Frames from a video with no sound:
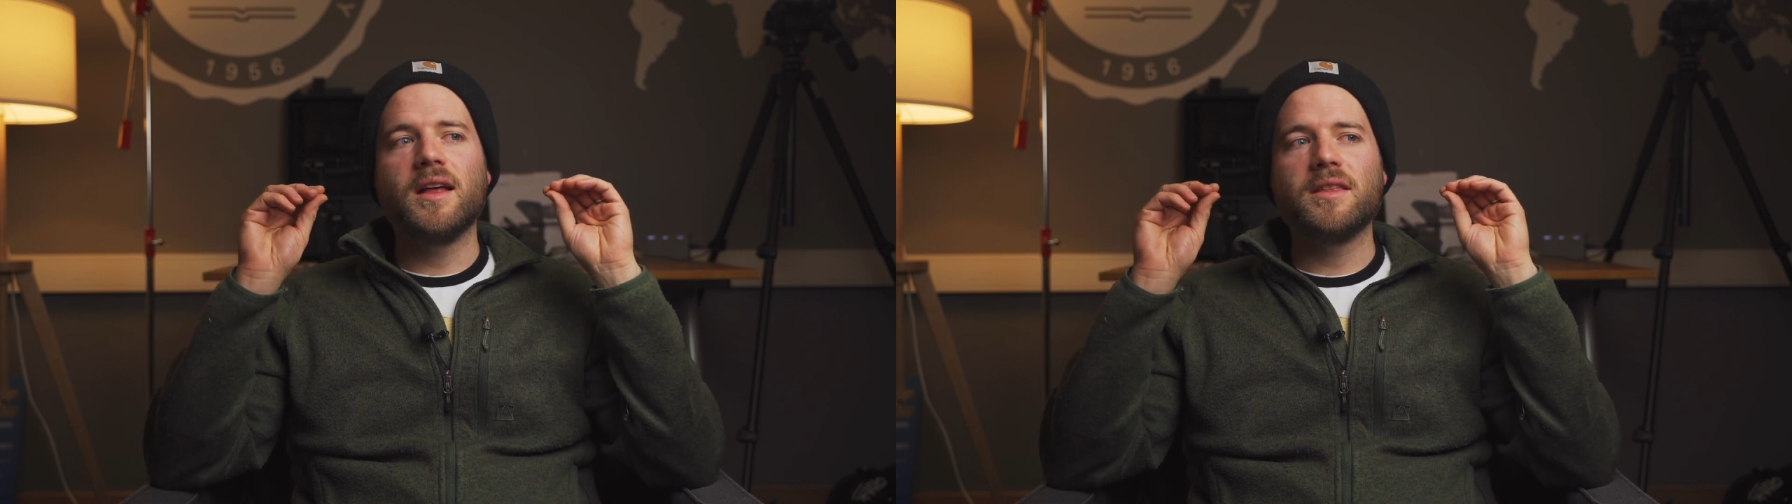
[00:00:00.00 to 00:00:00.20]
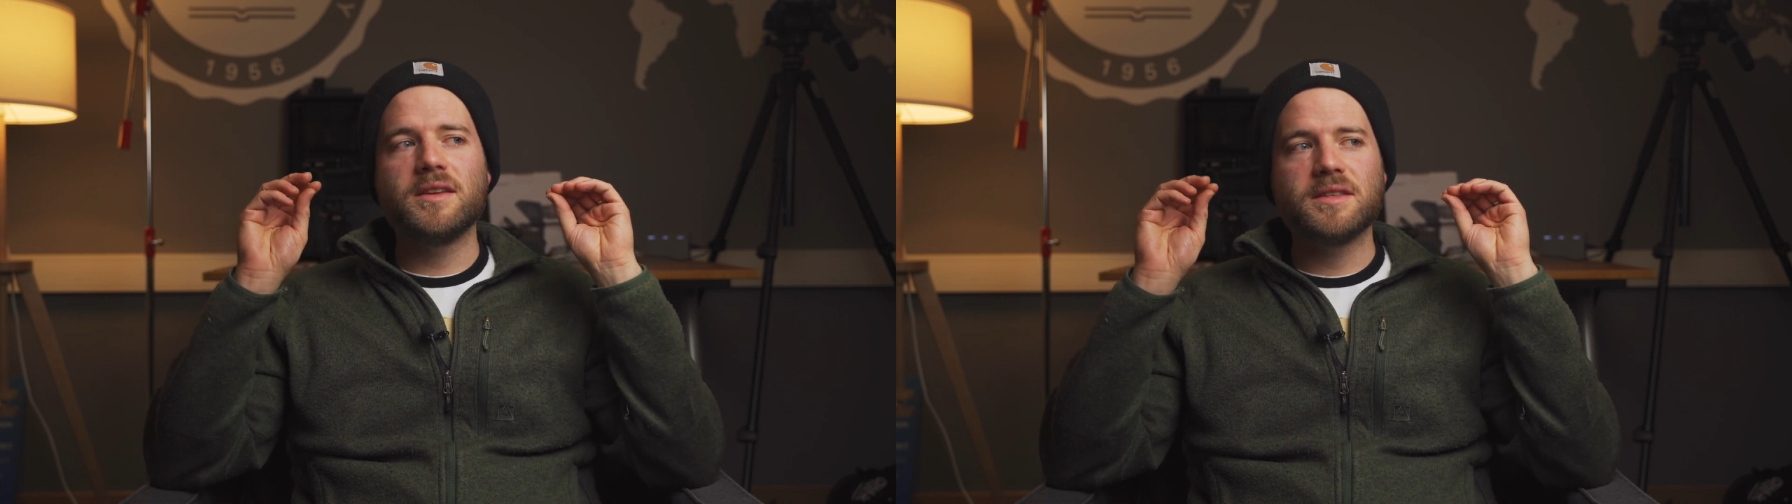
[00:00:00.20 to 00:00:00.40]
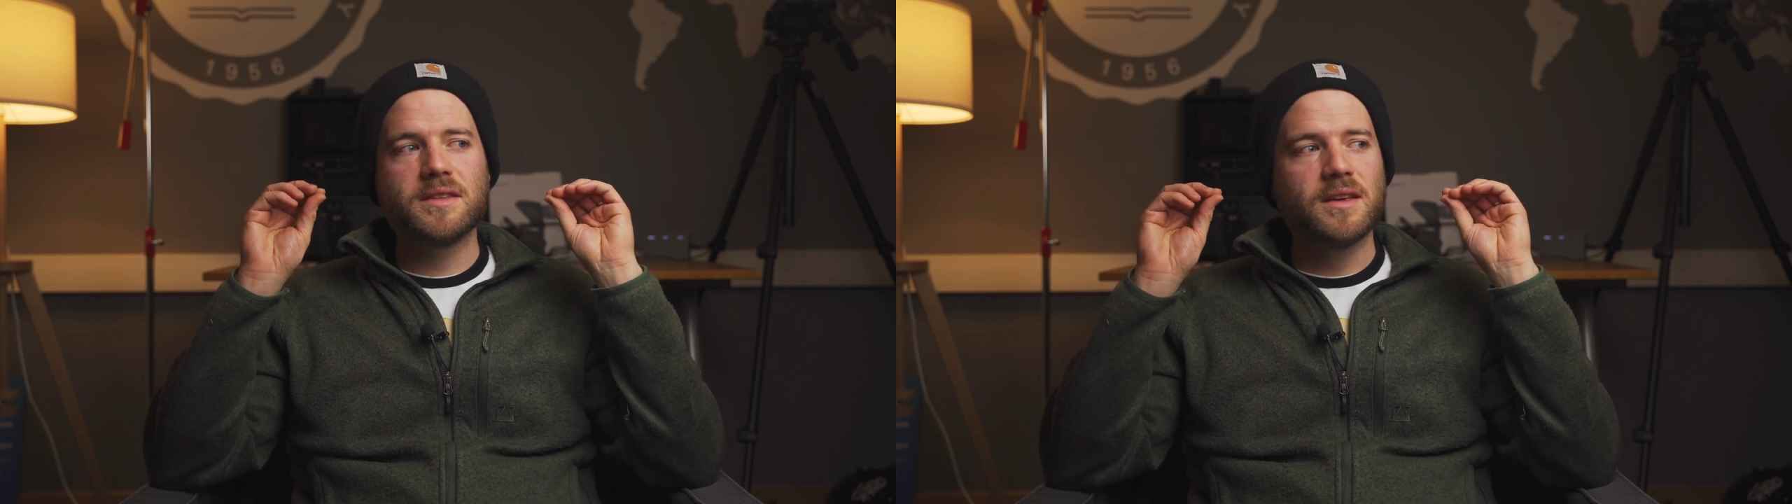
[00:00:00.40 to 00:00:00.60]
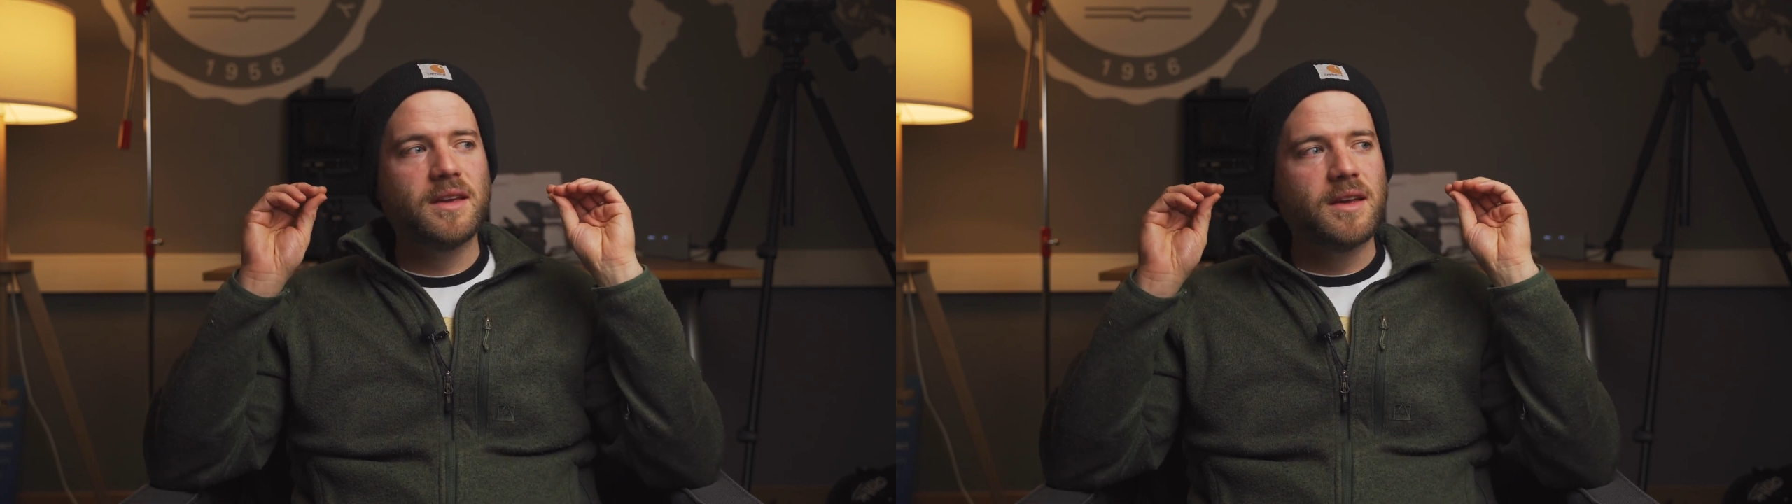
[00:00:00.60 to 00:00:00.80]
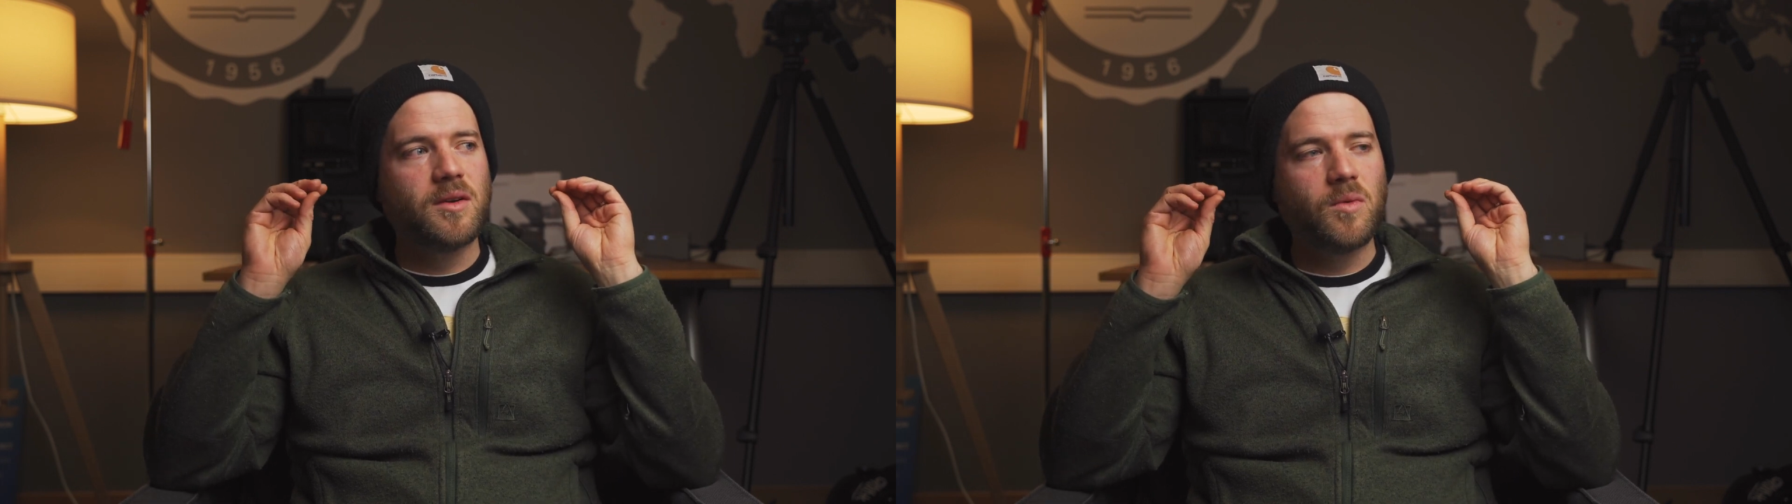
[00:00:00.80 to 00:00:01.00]
this
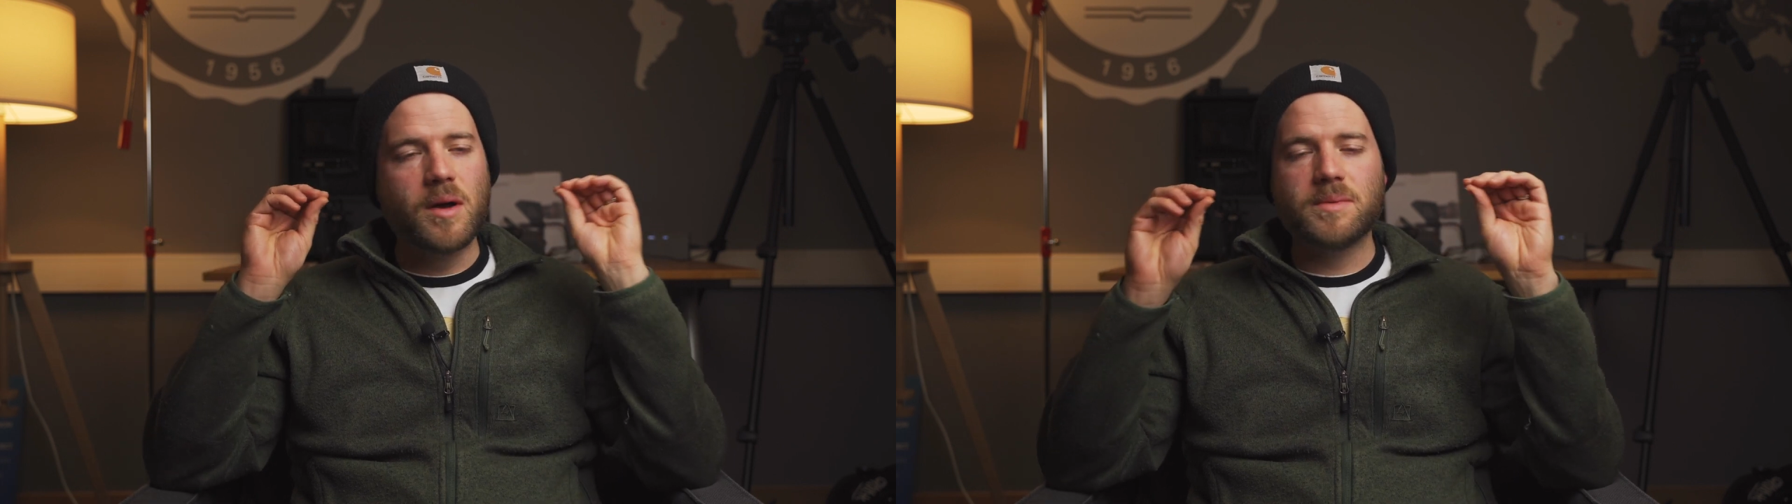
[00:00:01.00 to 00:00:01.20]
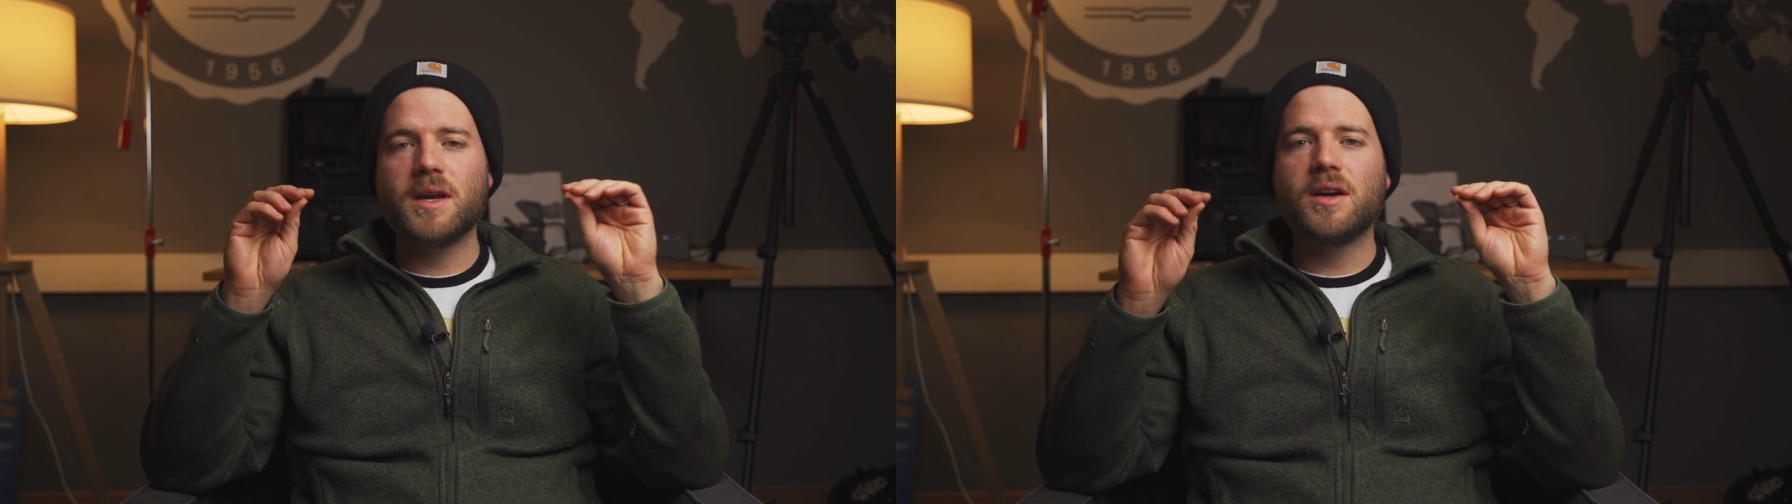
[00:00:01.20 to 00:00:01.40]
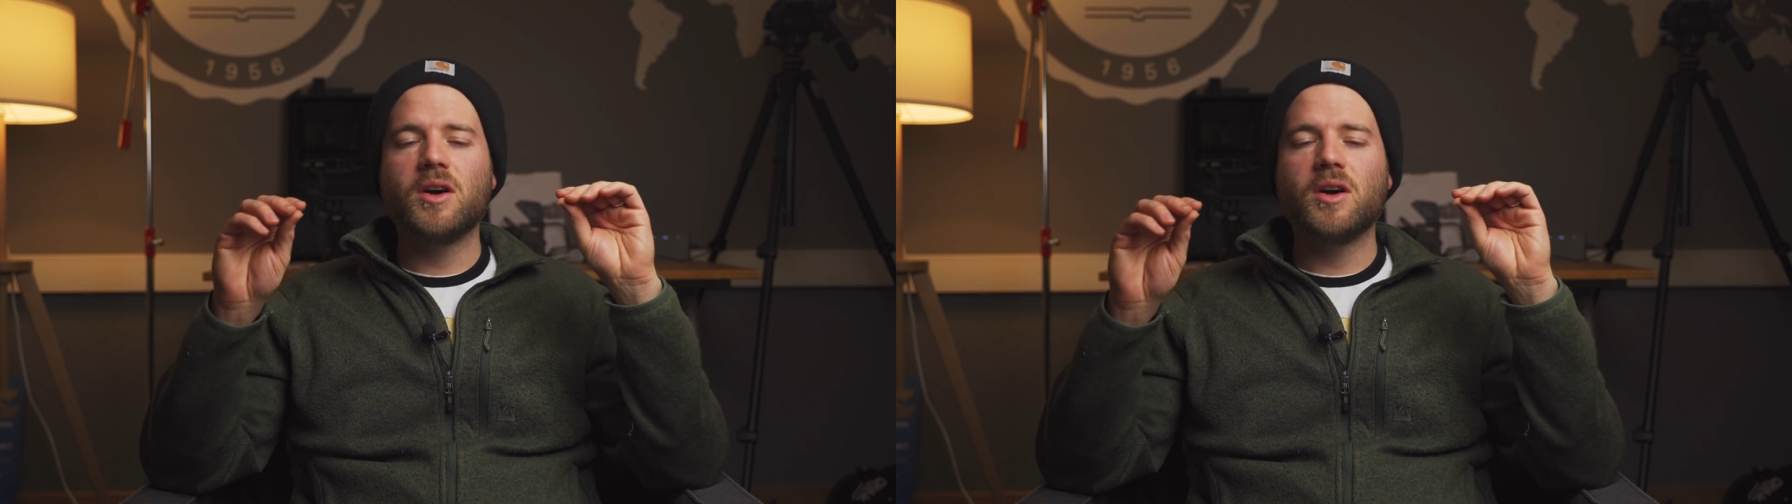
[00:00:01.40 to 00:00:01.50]
website